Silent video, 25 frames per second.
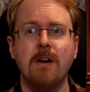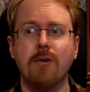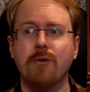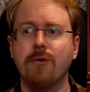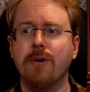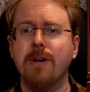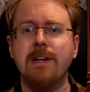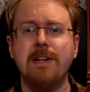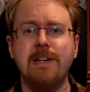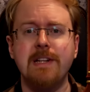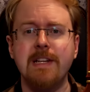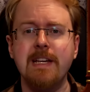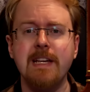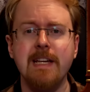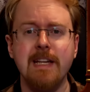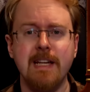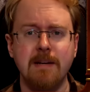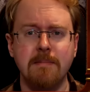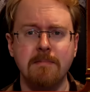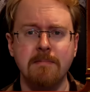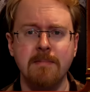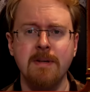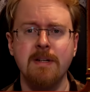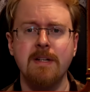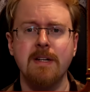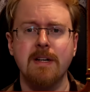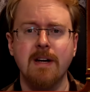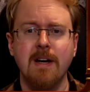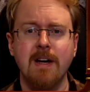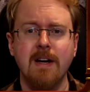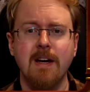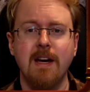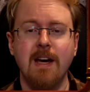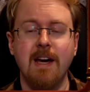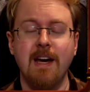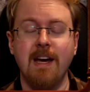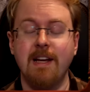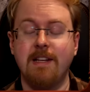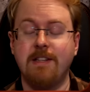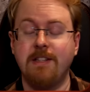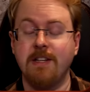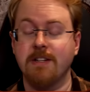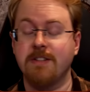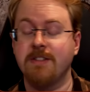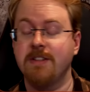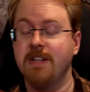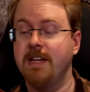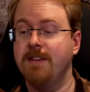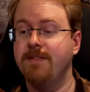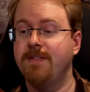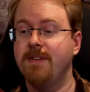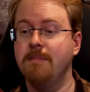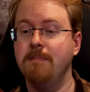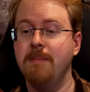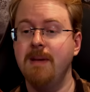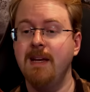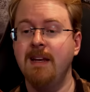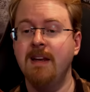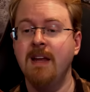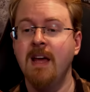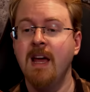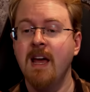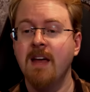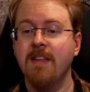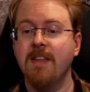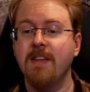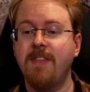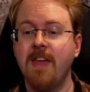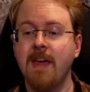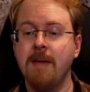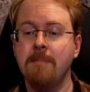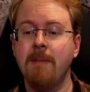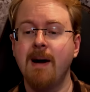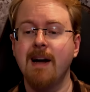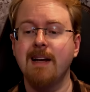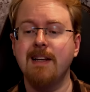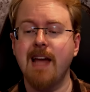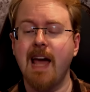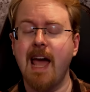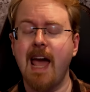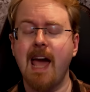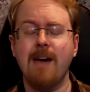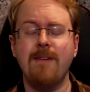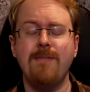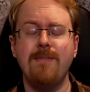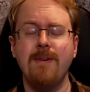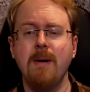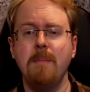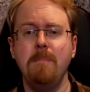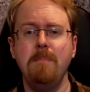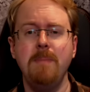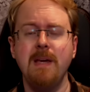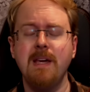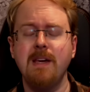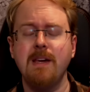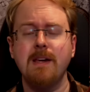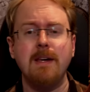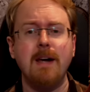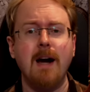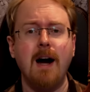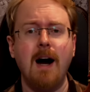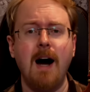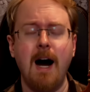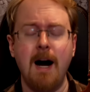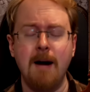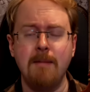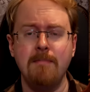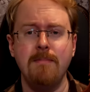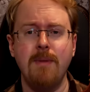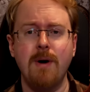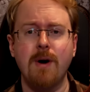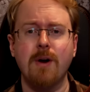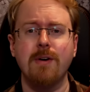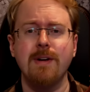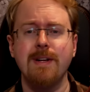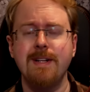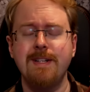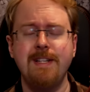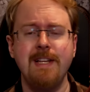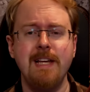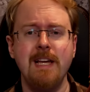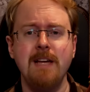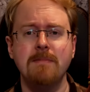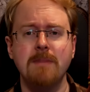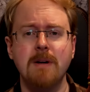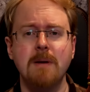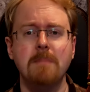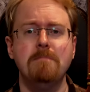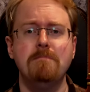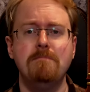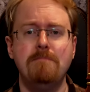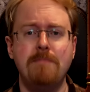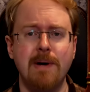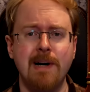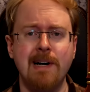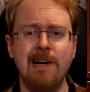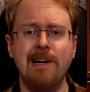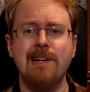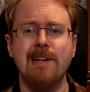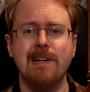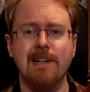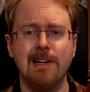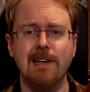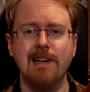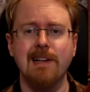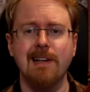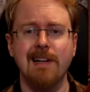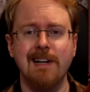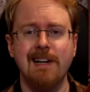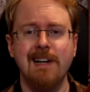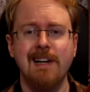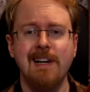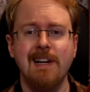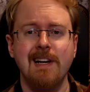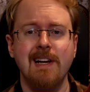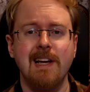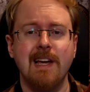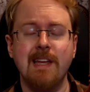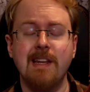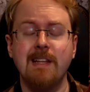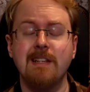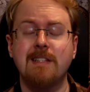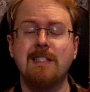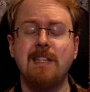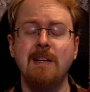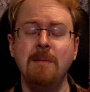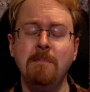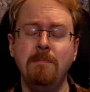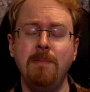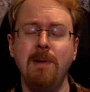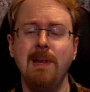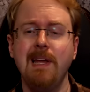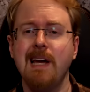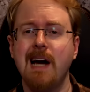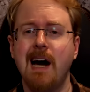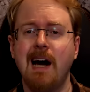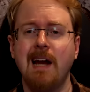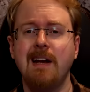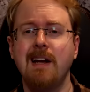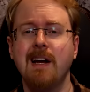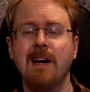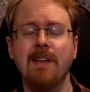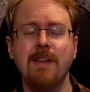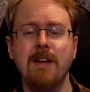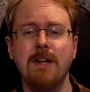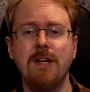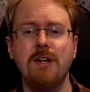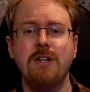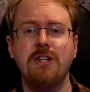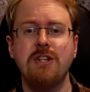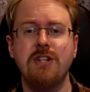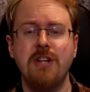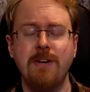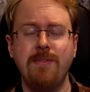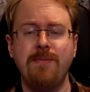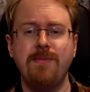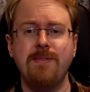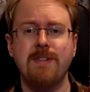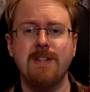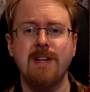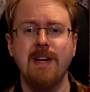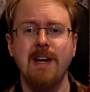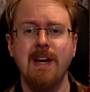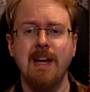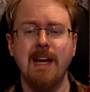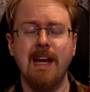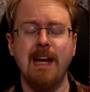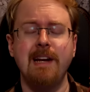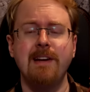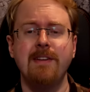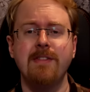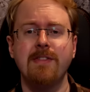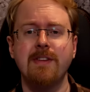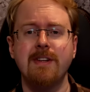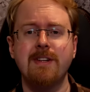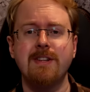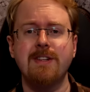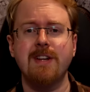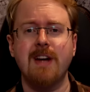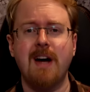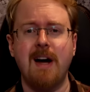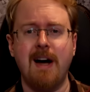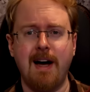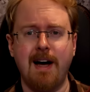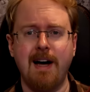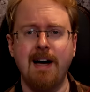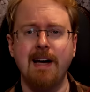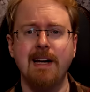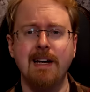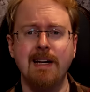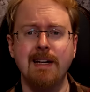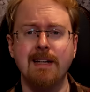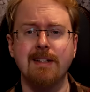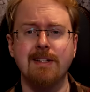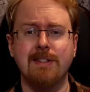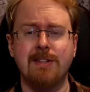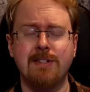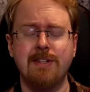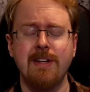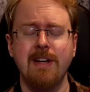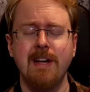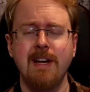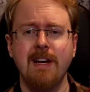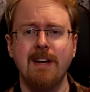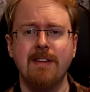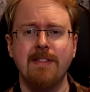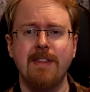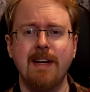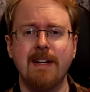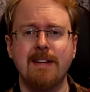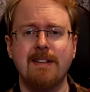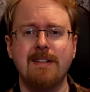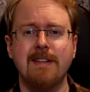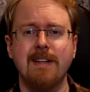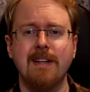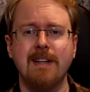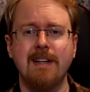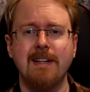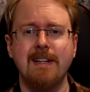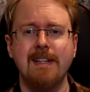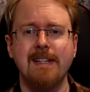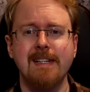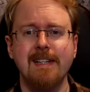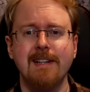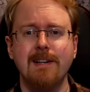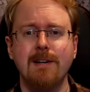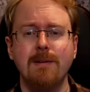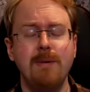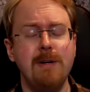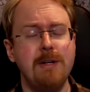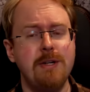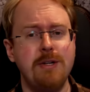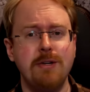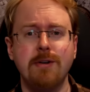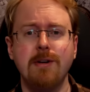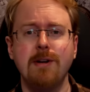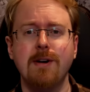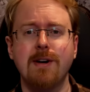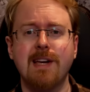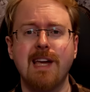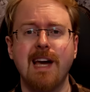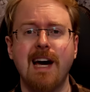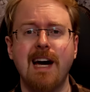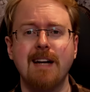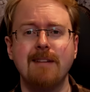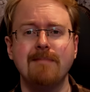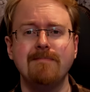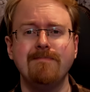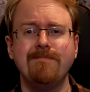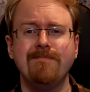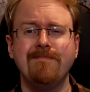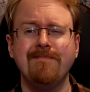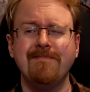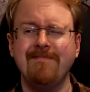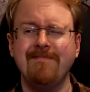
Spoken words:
redeemed. It doesn't even mean that they might ever become redeemable. It is simply another shift in the tides that we should look at